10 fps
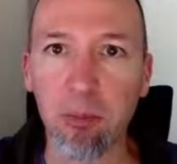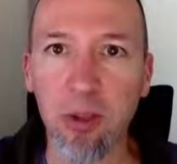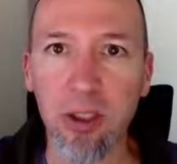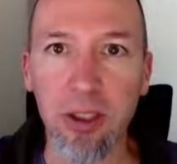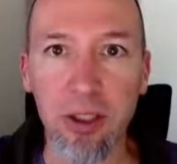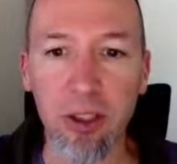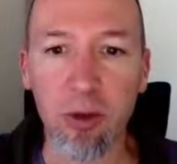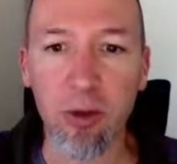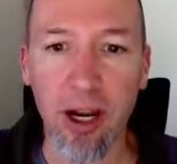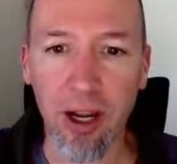Continue
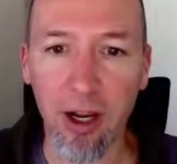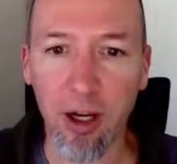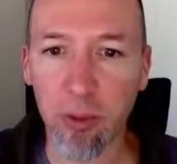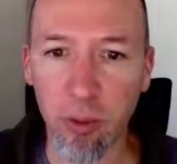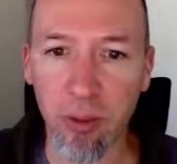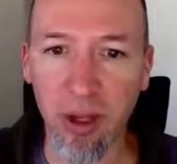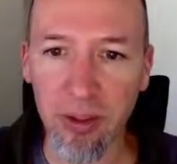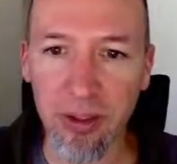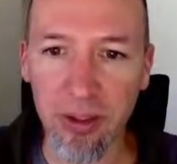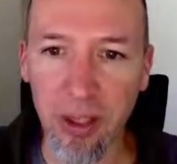dragging it up to about
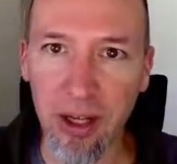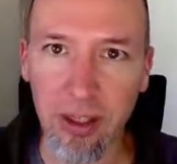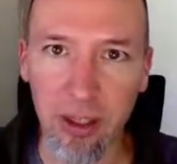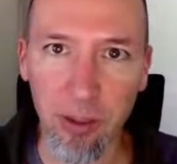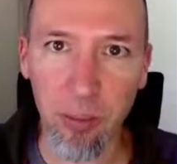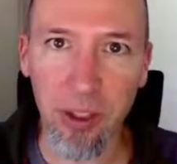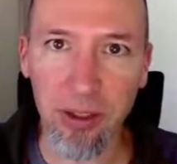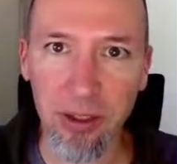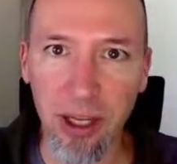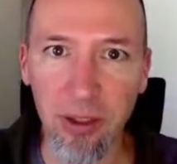this size and then
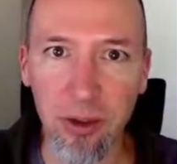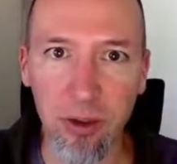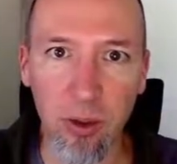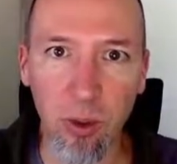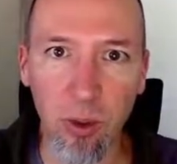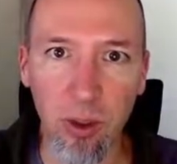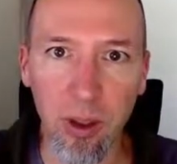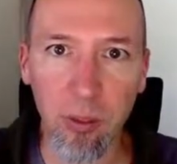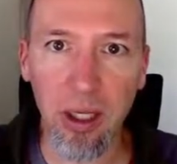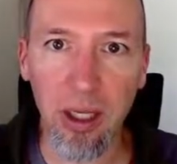press Enter or
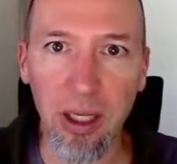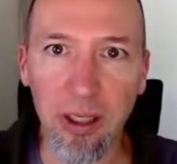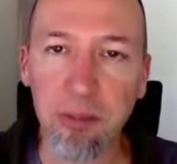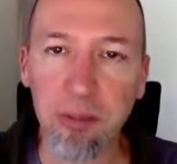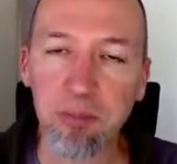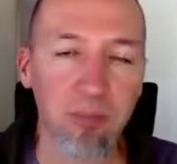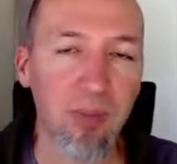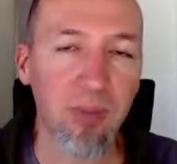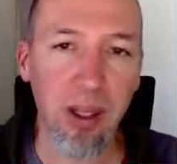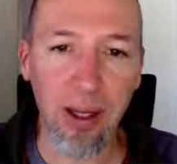Apply,
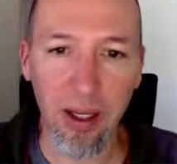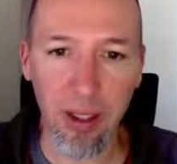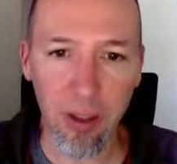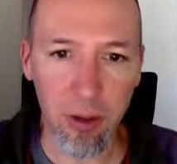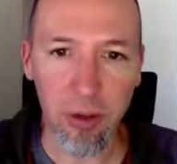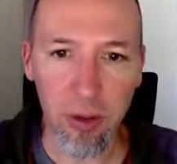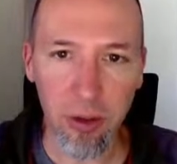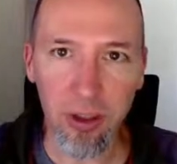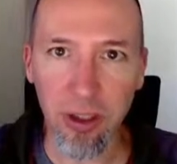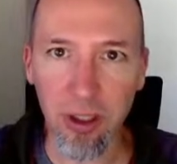and you should
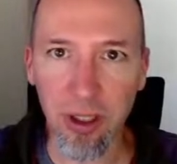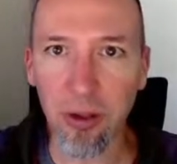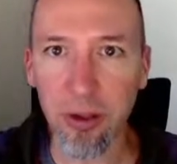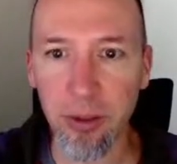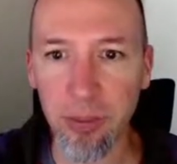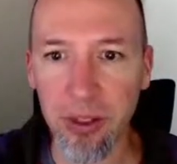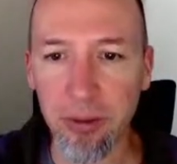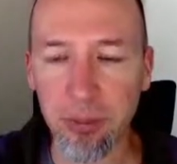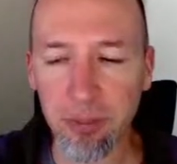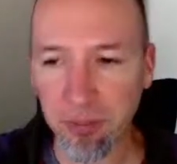see the colors appear.
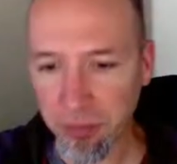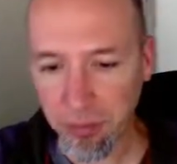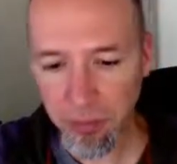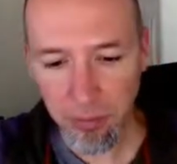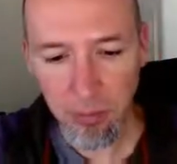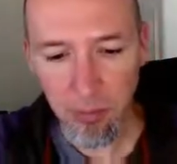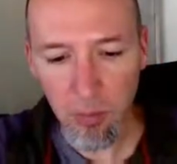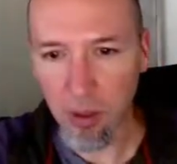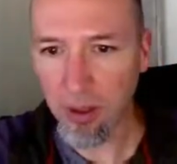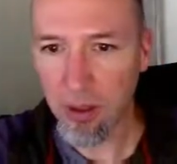
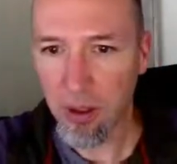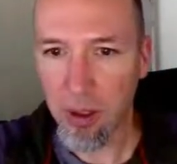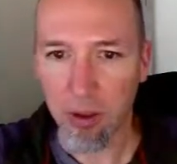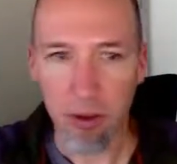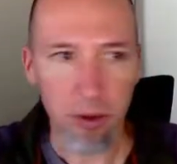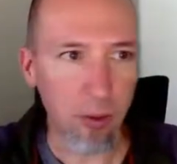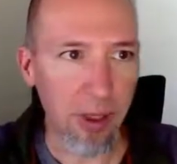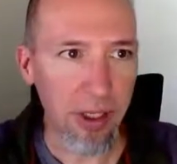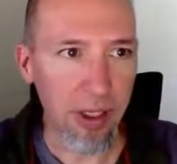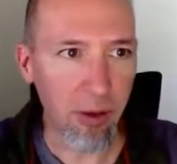Okay, so
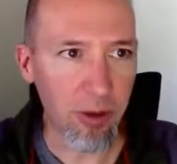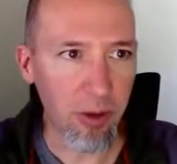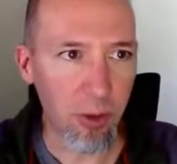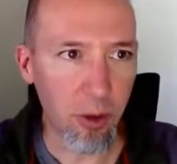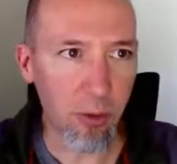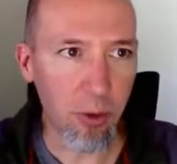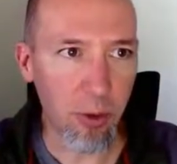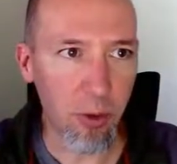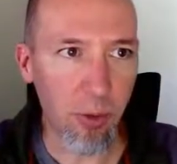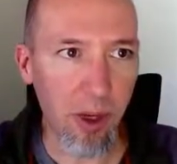right now I'm going to switch over
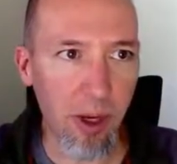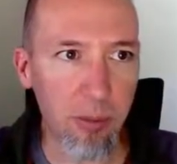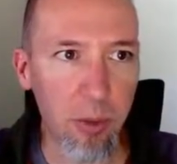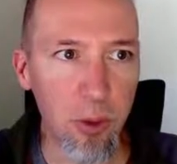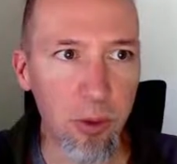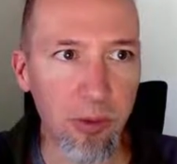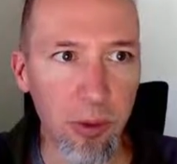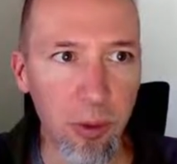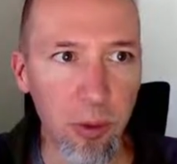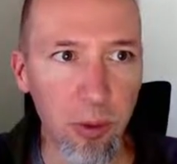to my Move
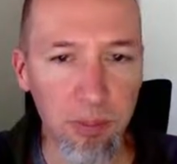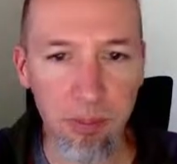tool.